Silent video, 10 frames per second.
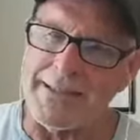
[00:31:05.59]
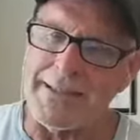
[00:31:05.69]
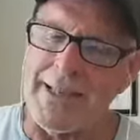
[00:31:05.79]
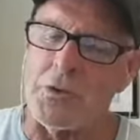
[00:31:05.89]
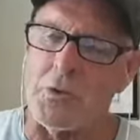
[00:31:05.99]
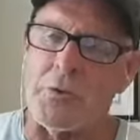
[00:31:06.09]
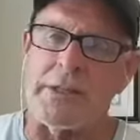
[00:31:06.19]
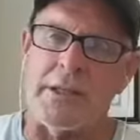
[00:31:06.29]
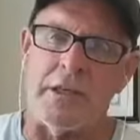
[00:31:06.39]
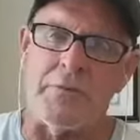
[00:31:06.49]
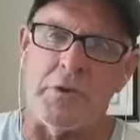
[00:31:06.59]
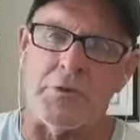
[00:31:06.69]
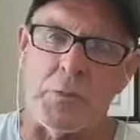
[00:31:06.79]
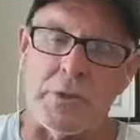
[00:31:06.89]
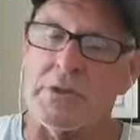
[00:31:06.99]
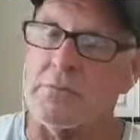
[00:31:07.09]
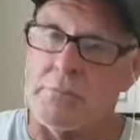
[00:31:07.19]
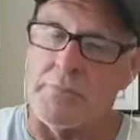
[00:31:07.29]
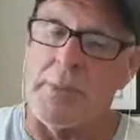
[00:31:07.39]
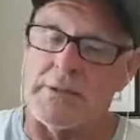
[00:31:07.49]
and doing the intervals, which is
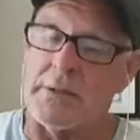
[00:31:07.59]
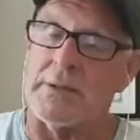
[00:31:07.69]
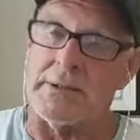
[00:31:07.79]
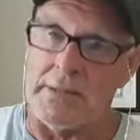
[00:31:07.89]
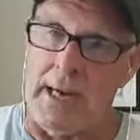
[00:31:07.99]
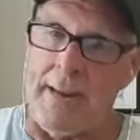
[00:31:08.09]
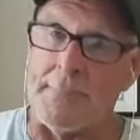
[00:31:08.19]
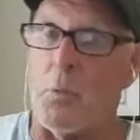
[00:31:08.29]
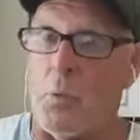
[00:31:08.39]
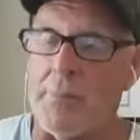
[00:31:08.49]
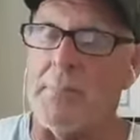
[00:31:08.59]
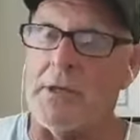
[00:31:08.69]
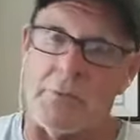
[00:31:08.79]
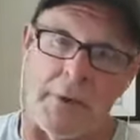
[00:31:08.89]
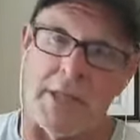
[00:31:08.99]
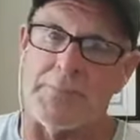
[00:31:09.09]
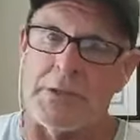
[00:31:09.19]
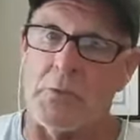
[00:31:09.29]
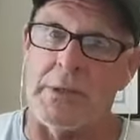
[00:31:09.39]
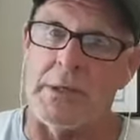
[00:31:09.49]
basically timed, 1 minute rest
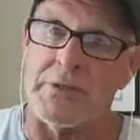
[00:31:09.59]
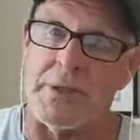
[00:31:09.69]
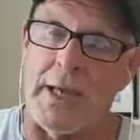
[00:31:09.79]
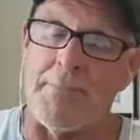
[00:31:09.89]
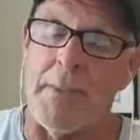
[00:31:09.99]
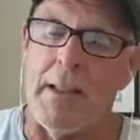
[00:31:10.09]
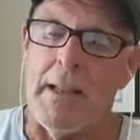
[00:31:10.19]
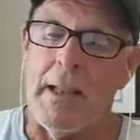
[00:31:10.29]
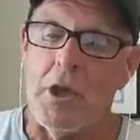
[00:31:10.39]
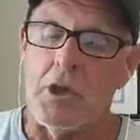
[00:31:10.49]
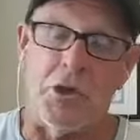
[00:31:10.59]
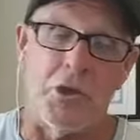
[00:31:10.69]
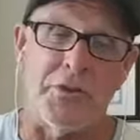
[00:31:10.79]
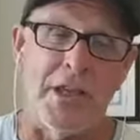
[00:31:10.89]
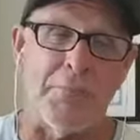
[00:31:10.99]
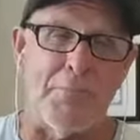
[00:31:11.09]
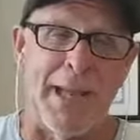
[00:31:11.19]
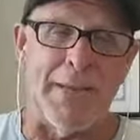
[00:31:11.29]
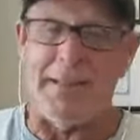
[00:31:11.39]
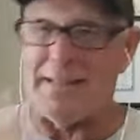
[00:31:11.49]
between each set, you think
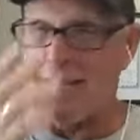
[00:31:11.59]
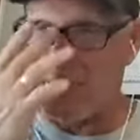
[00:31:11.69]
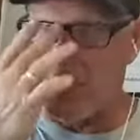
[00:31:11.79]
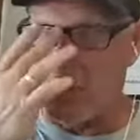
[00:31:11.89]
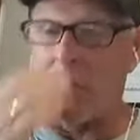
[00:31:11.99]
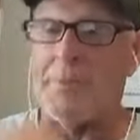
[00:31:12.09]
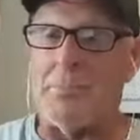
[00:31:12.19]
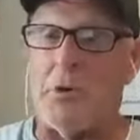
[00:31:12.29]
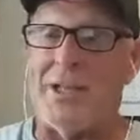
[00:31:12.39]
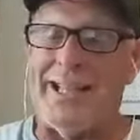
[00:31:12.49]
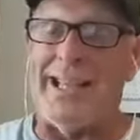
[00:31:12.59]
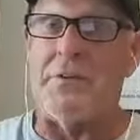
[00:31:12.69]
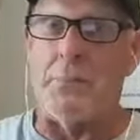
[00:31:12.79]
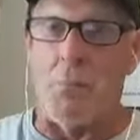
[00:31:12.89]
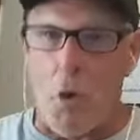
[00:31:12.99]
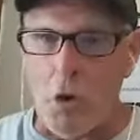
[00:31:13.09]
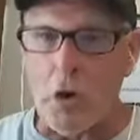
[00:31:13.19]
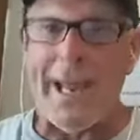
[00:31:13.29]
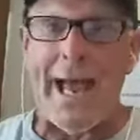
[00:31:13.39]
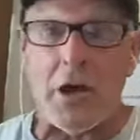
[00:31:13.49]
maybe that you're going to be burning even
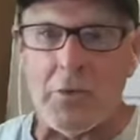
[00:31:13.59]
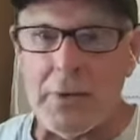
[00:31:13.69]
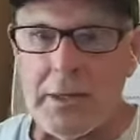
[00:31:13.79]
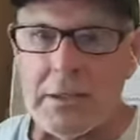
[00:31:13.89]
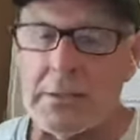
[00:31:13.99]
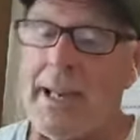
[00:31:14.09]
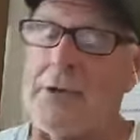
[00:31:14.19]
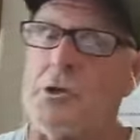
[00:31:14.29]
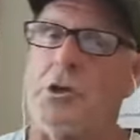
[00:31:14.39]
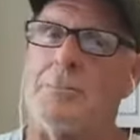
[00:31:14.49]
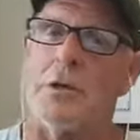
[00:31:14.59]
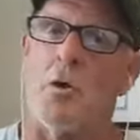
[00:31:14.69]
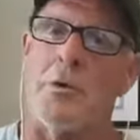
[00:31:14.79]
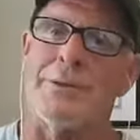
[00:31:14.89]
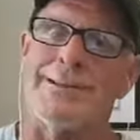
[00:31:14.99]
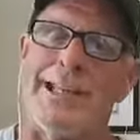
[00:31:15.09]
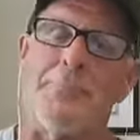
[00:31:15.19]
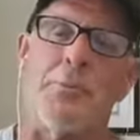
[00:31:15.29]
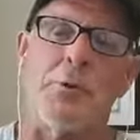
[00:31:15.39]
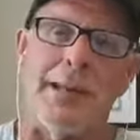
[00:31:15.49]
more calories and you're going to be going
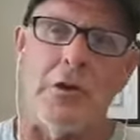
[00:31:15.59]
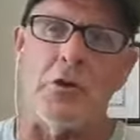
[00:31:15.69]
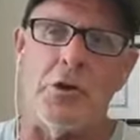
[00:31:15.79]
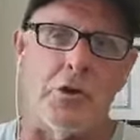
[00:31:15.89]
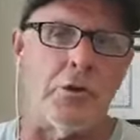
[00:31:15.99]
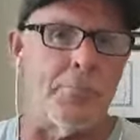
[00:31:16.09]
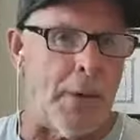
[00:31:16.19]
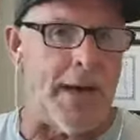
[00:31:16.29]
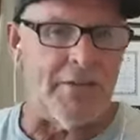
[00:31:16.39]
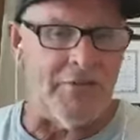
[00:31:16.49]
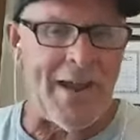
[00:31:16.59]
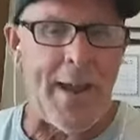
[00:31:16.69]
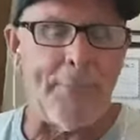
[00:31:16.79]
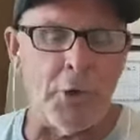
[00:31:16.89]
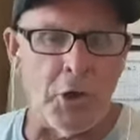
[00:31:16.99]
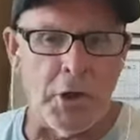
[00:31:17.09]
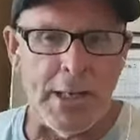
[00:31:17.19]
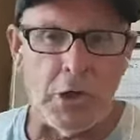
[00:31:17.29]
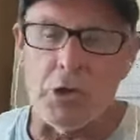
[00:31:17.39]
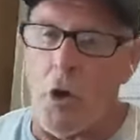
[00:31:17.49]
deeper into your body fat
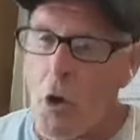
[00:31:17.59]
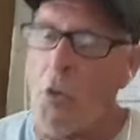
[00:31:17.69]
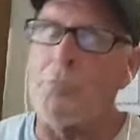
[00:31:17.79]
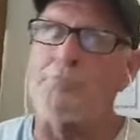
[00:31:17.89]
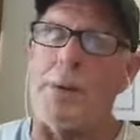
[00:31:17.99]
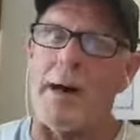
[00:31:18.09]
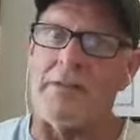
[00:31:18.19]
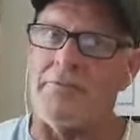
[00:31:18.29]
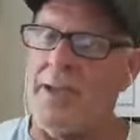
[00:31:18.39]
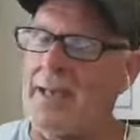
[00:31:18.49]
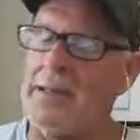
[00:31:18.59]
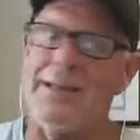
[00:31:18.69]
burning, your own body fat?